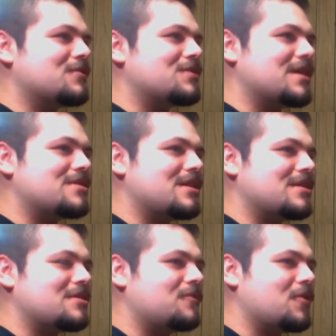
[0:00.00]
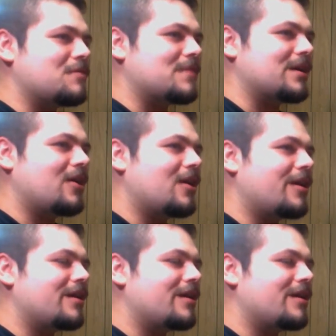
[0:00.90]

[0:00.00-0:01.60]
with Anthony on the phone in my car,